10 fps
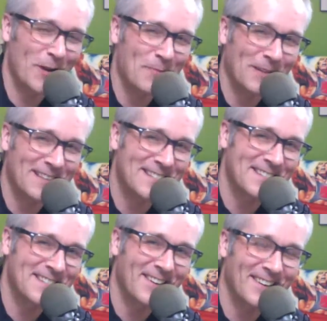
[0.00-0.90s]
at the
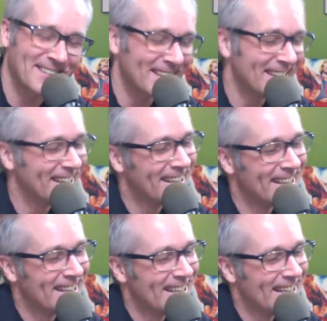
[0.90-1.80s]
start
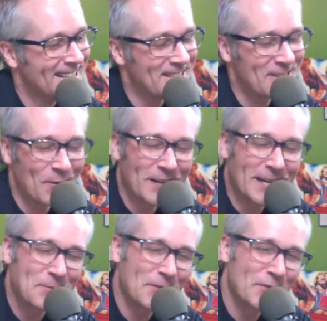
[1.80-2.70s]
the show where a
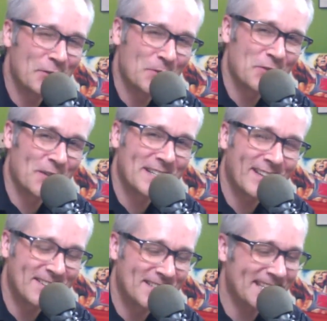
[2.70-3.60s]
couple of visual
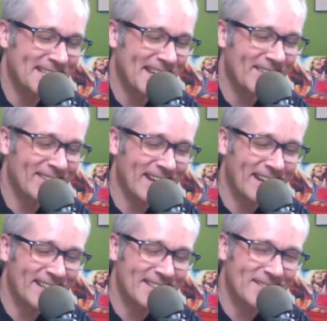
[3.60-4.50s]
storytellers get together
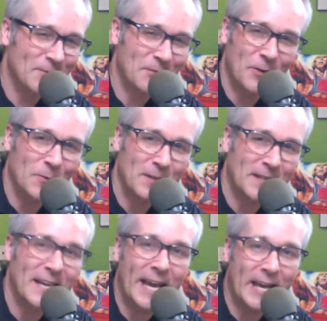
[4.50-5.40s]
and you know
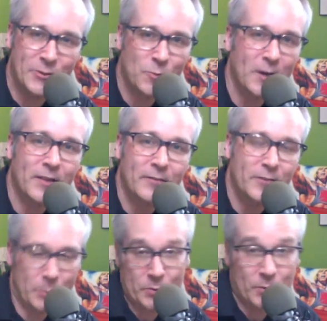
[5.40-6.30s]
engage with a
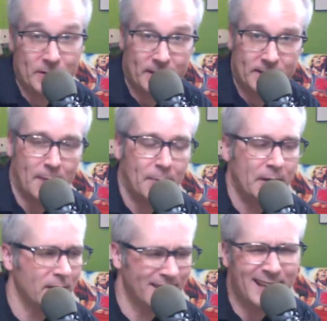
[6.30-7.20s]
visual storytelling
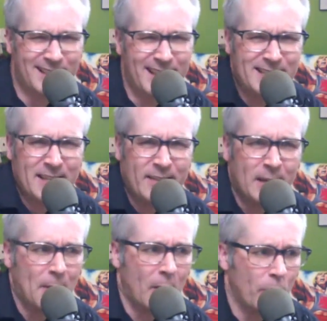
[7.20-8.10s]
topic like the kind of things that you
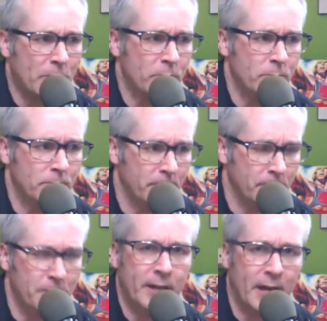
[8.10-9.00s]
think about when you
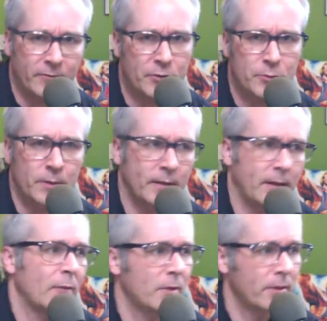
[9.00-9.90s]
communicate visually
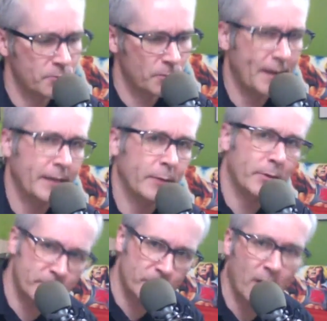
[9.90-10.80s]
like whether it's writing
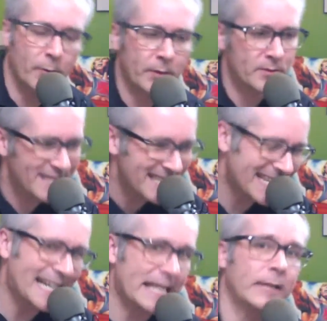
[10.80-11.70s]
whether it's drawing whether it's
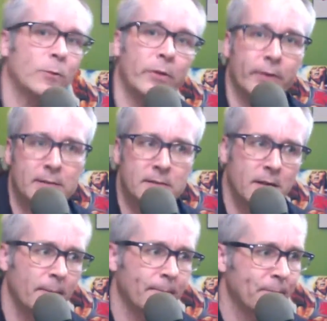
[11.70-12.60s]
design whether it's
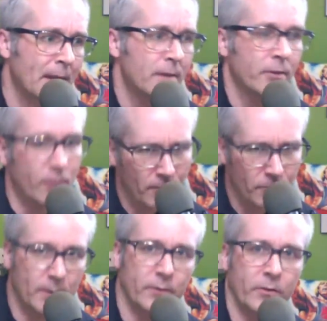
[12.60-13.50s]
um,
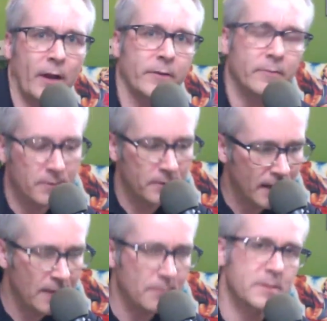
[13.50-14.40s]
software design
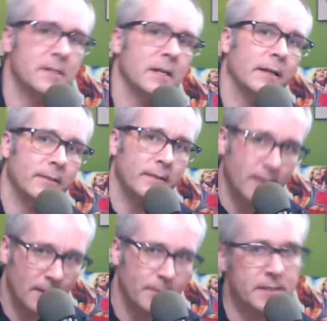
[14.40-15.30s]
game design
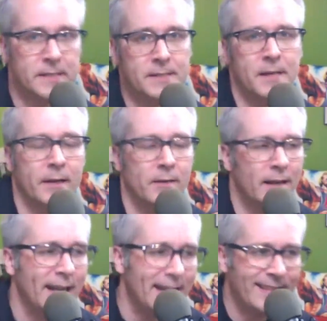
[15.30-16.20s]
comics design
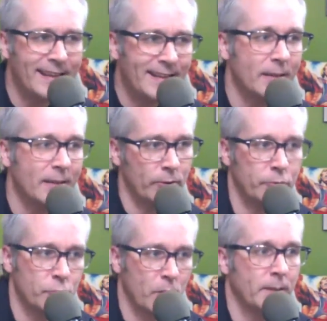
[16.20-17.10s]
anything that where
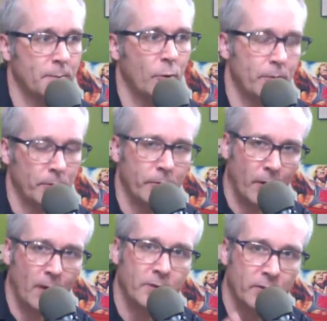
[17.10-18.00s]
you're trying to put your
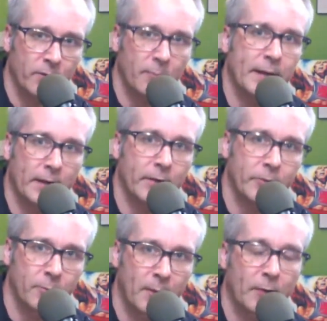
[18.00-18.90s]
thoughts into somebody
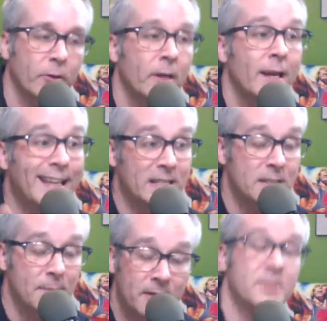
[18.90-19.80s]
else's mind or getting
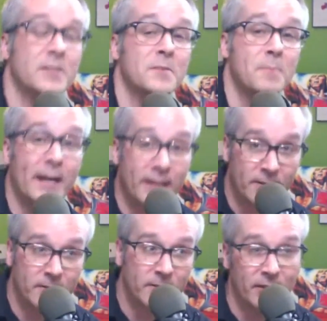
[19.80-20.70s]
somebody else's mind to
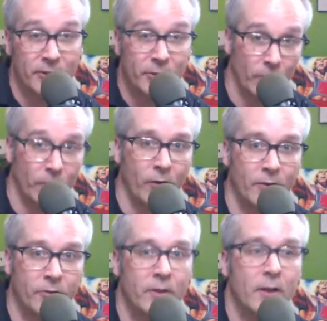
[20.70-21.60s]
consider your thoughts